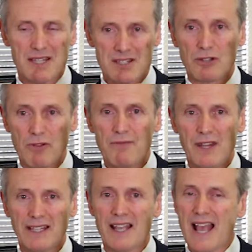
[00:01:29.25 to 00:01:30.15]
is
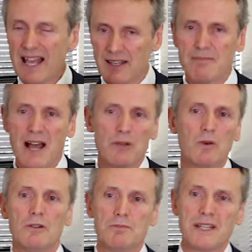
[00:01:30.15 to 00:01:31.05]
terrific, and there may
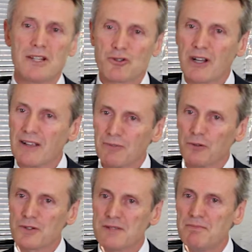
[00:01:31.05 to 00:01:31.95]
well be the trigger
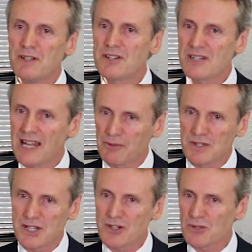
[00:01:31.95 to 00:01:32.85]
for some mergers and
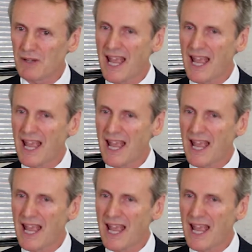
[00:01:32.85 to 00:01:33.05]
acquisitions.